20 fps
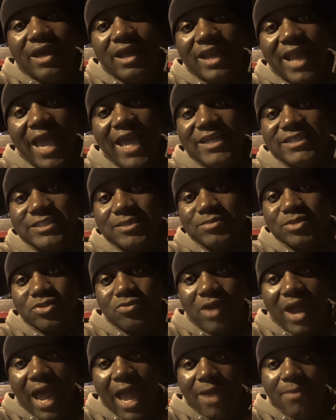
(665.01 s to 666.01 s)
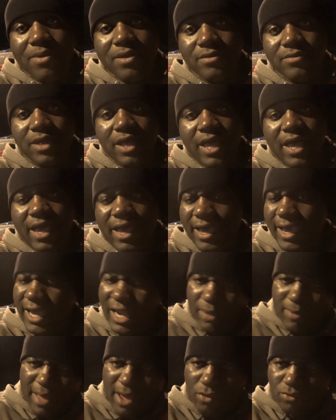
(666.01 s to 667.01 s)
Like, subscribe,
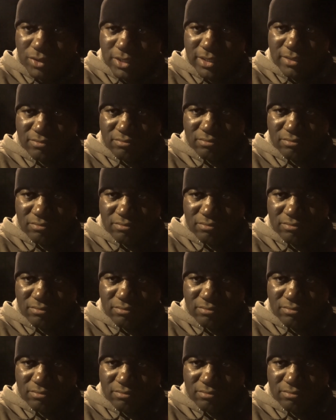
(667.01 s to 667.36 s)
and I'm out!